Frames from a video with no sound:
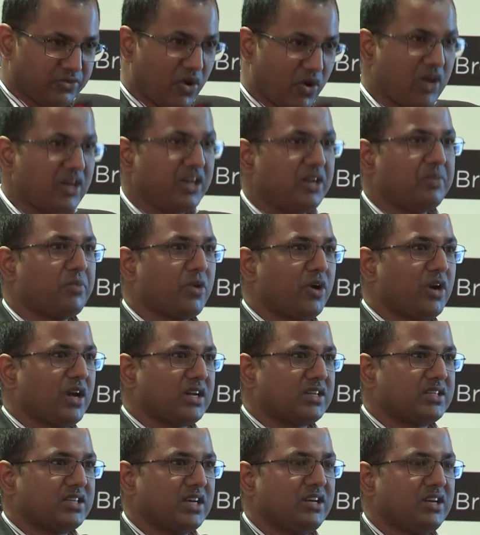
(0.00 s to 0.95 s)
fall in
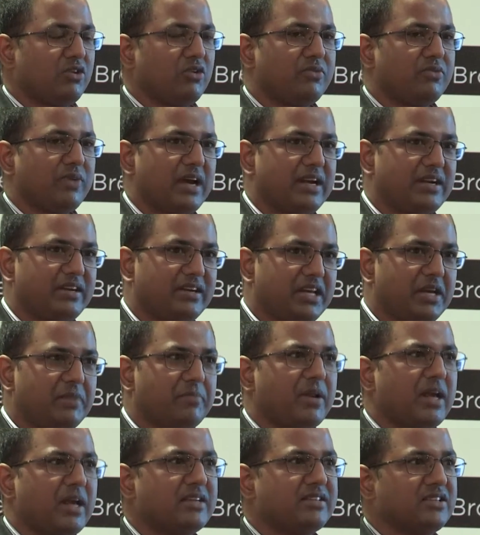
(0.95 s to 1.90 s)
production, you will find tea
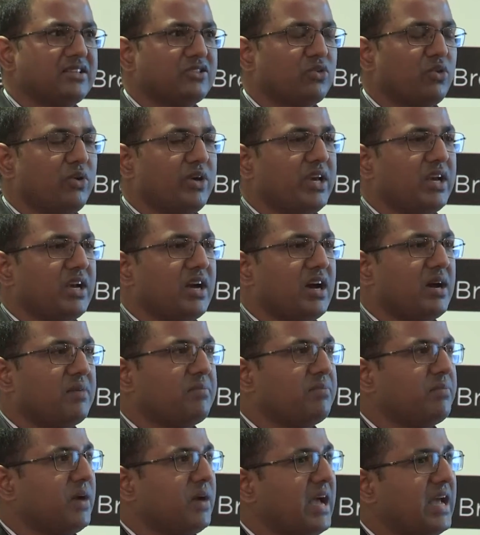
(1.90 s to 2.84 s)
prices going
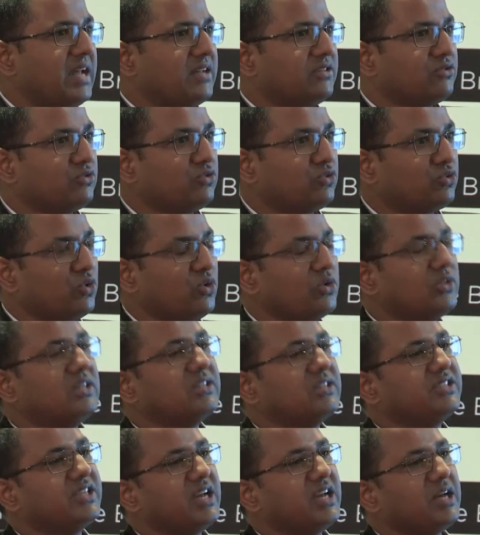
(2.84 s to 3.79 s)
up, and so
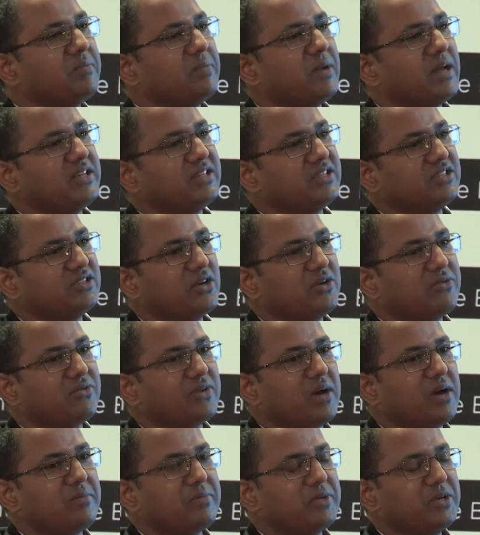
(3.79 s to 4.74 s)
the share prices of
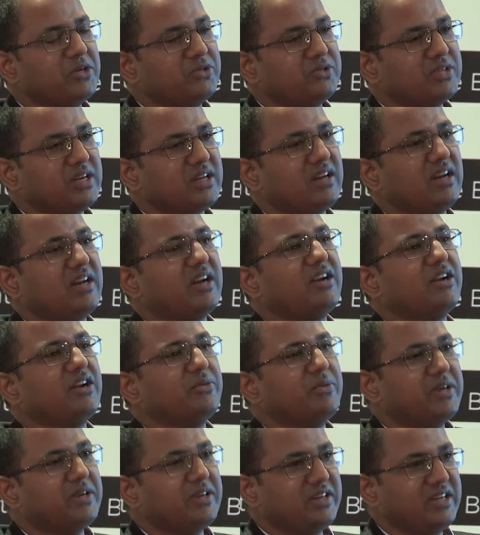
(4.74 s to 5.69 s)
companies which are
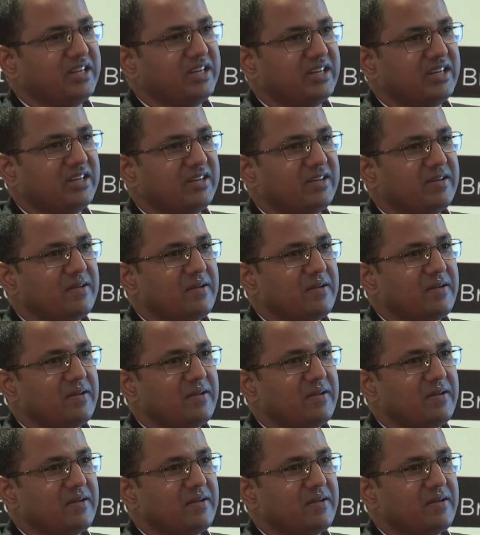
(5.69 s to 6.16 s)
related with tea.